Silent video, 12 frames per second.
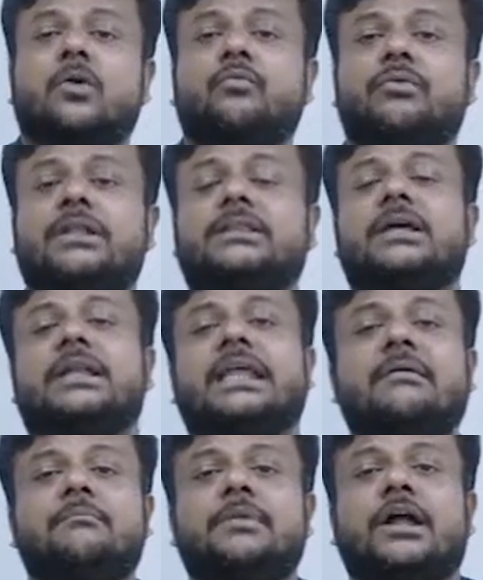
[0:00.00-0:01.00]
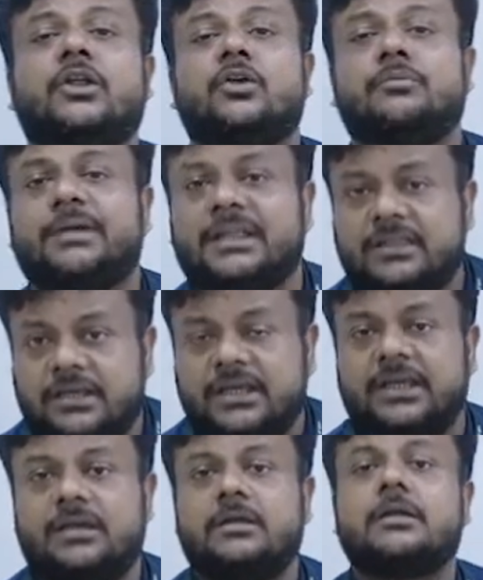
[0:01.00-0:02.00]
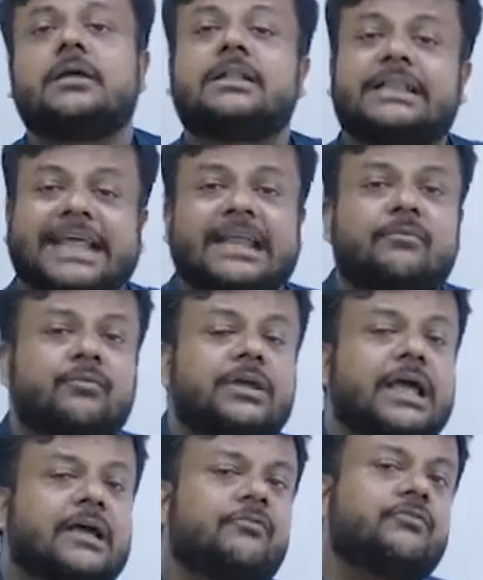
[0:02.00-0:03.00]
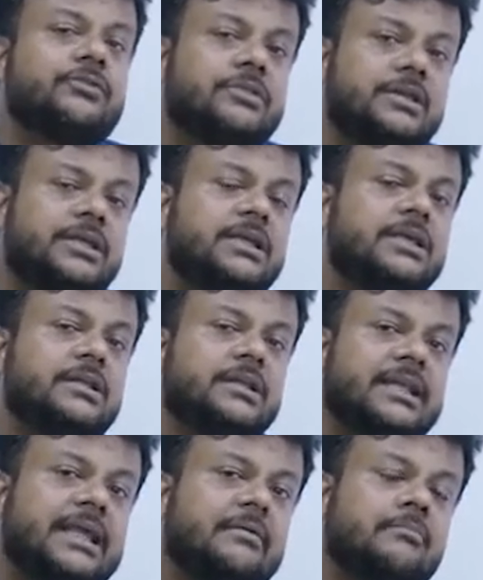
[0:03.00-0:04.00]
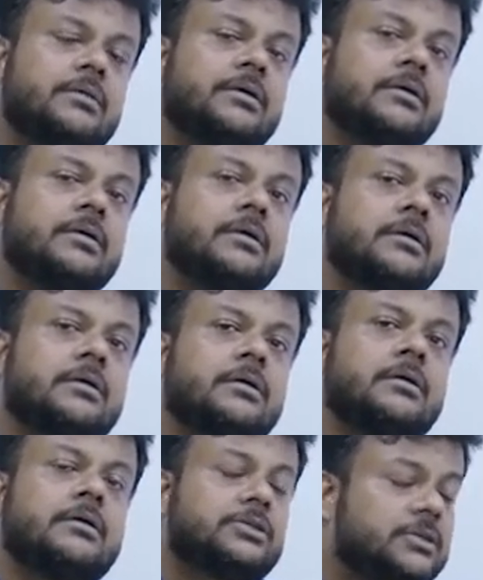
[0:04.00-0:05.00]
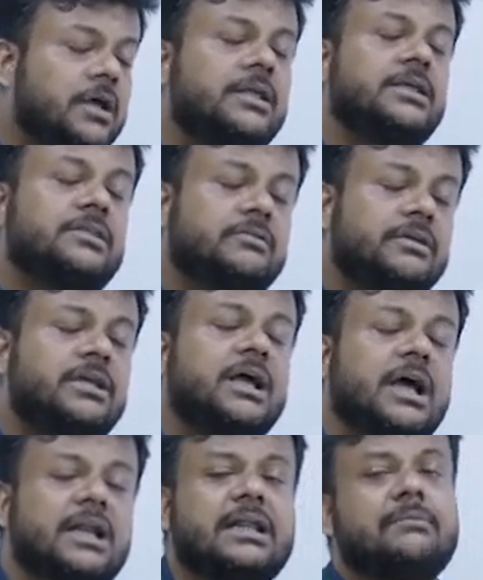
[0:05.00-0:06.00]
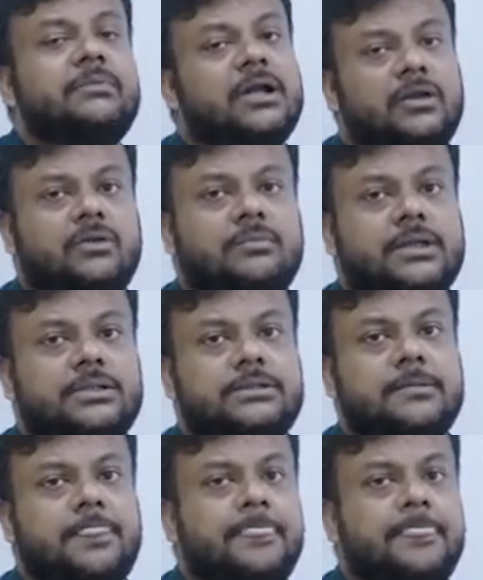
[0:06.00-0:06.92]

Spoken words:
with the named argument 3, then we have 3 unnamed arguments.